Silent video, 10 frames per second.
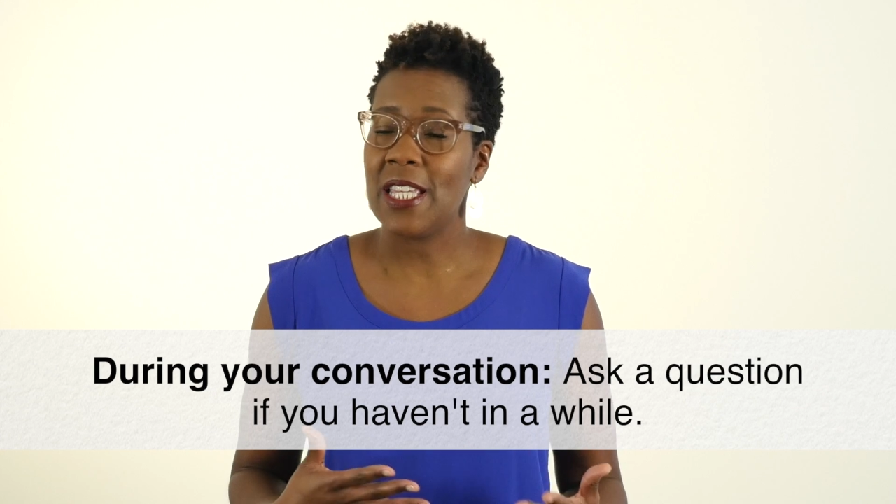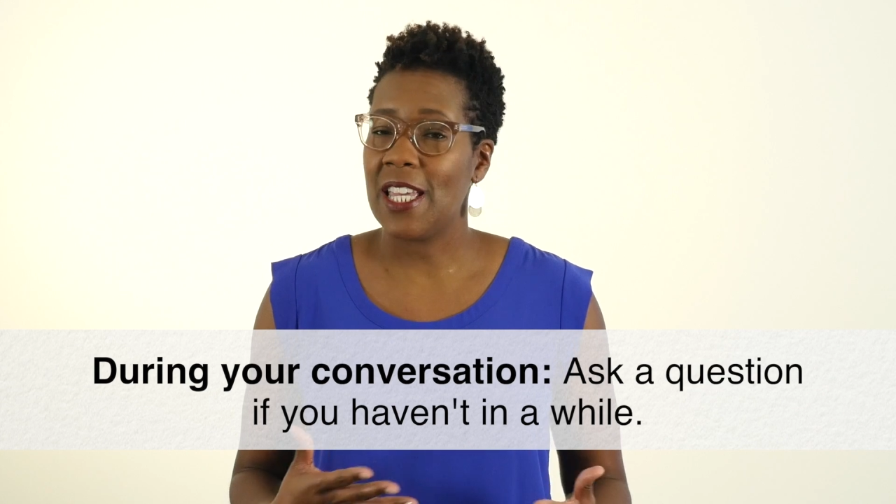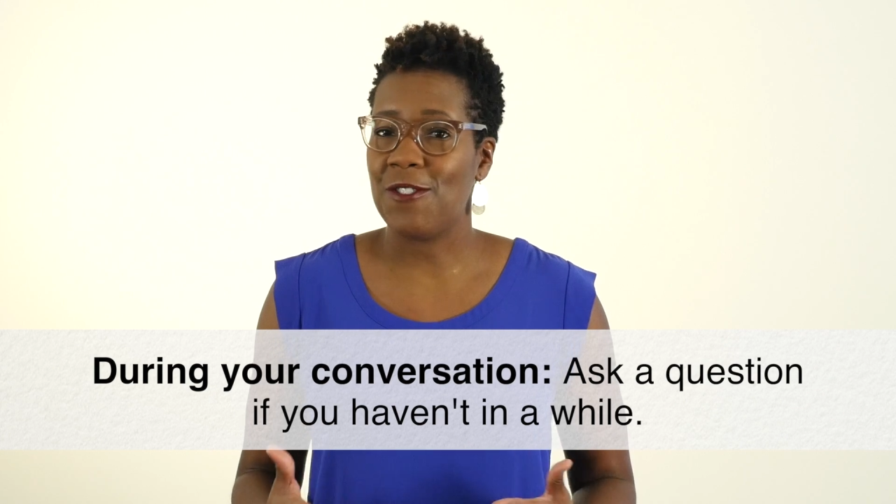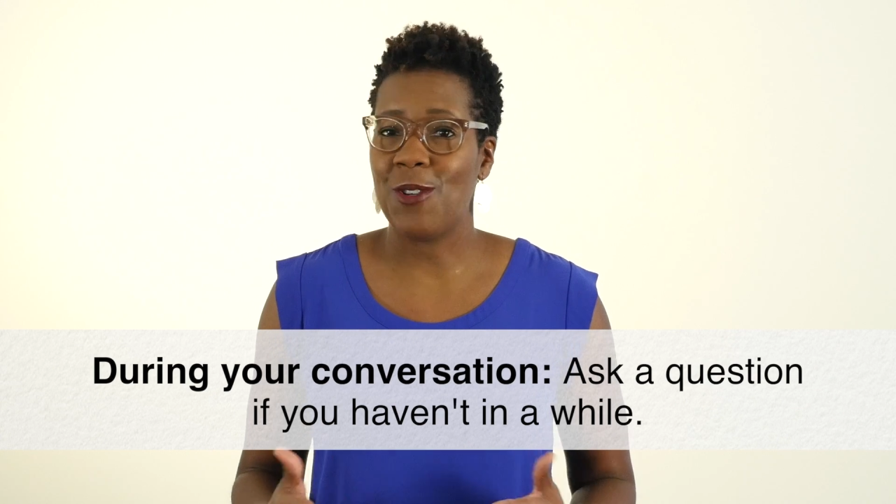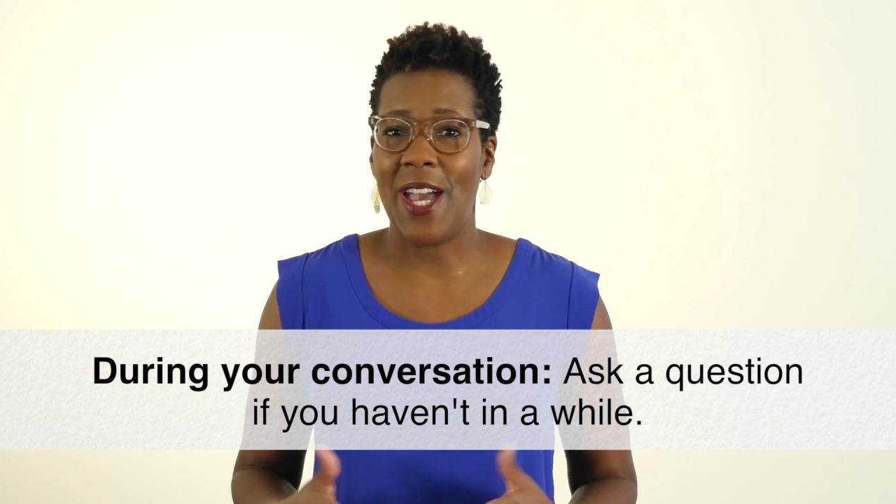
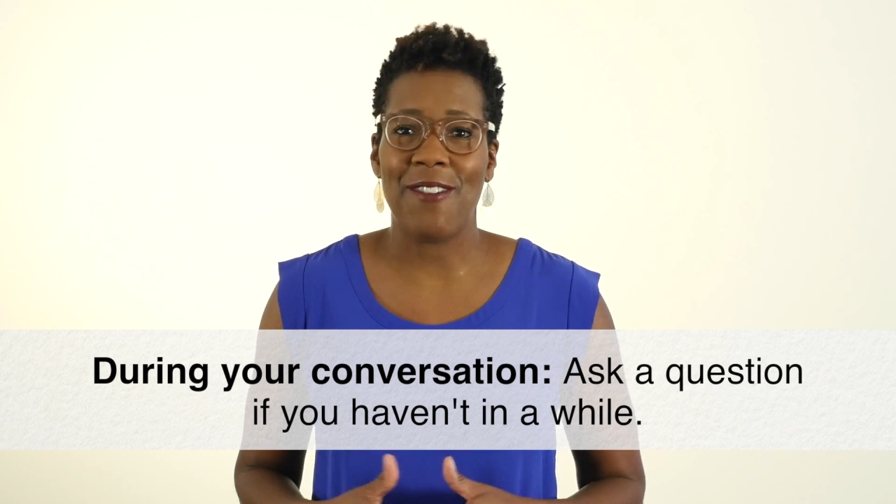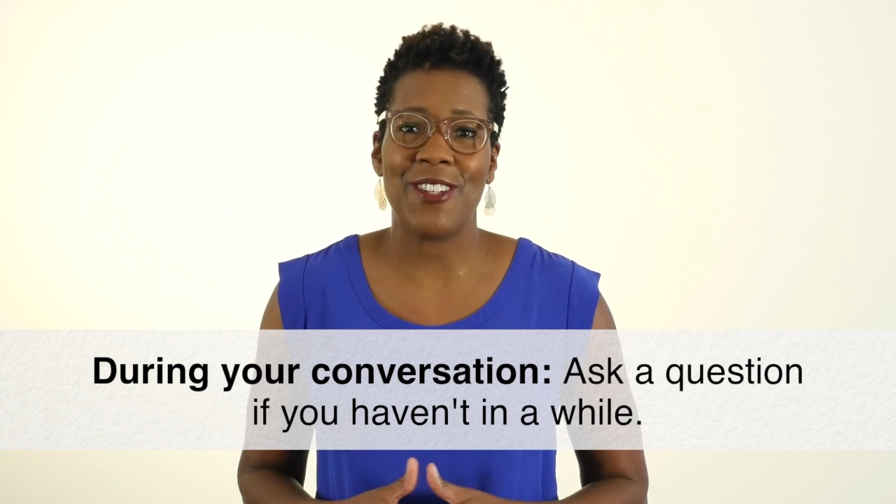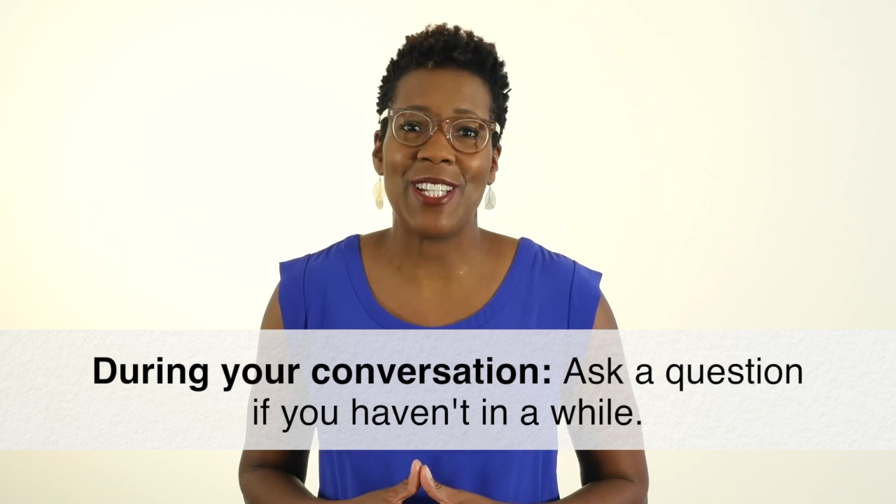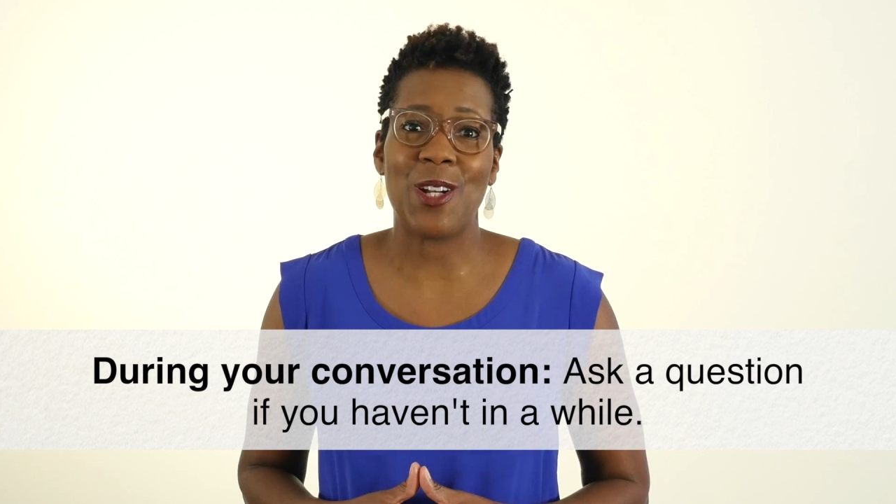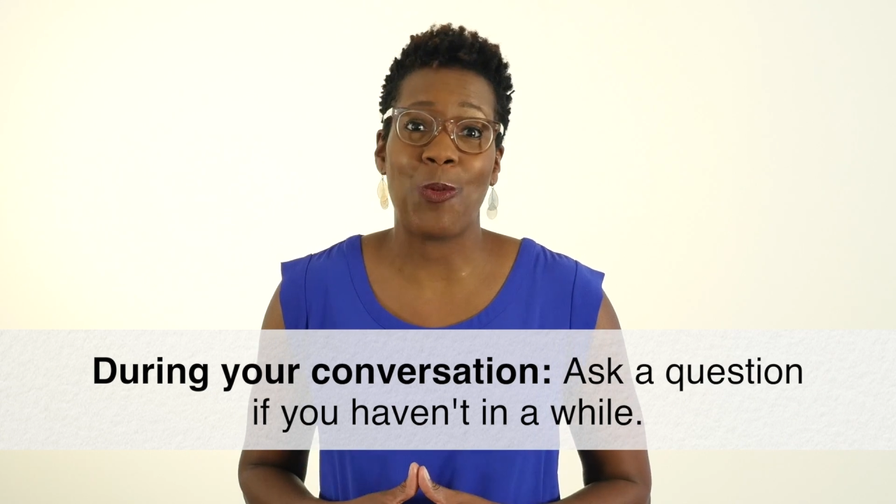if you
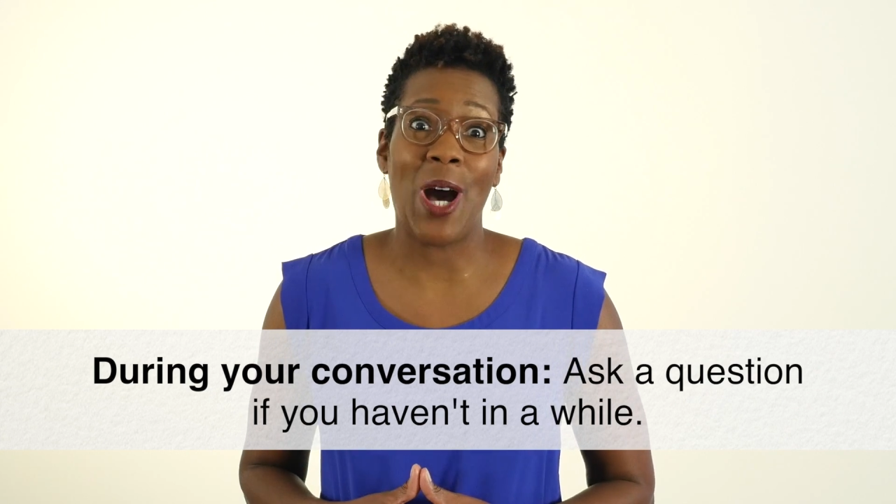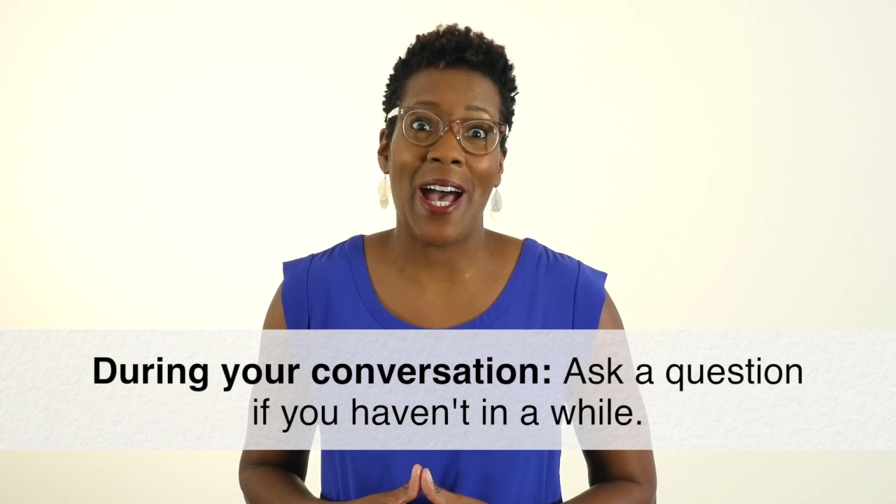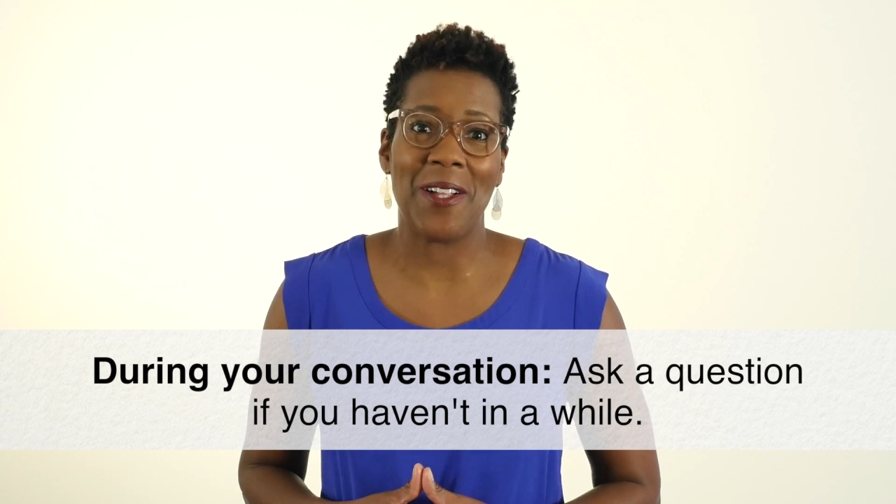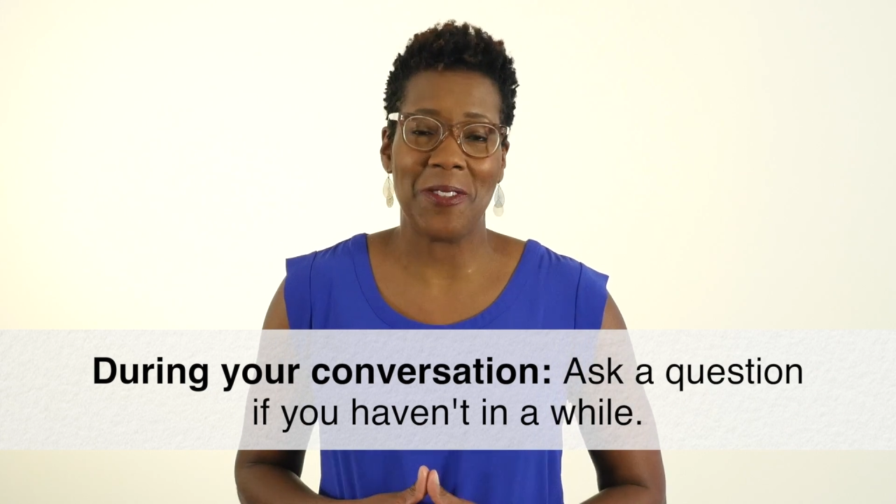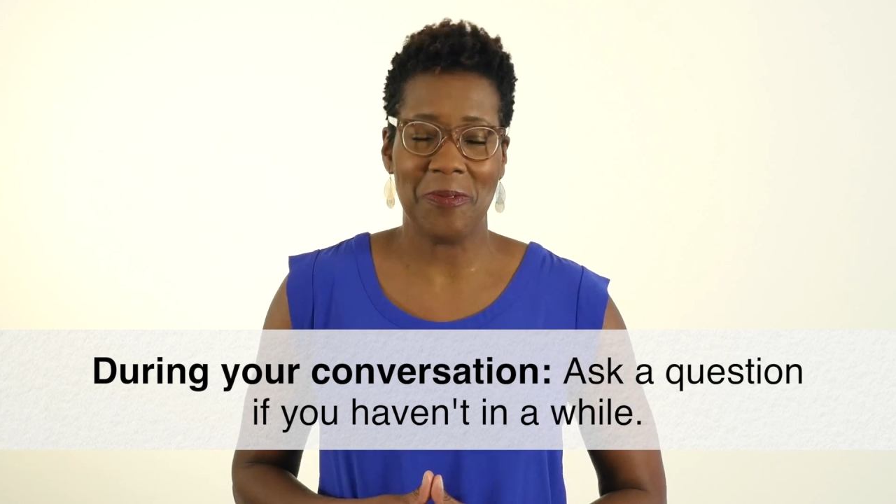haven't in a
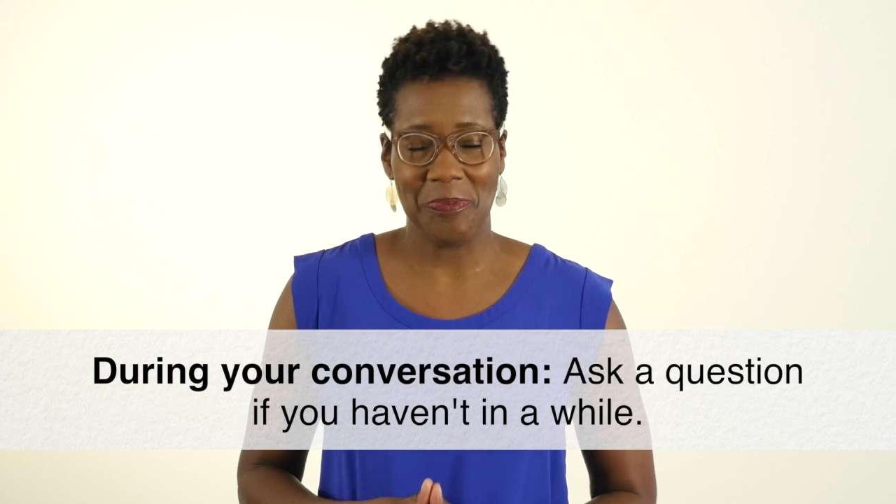while.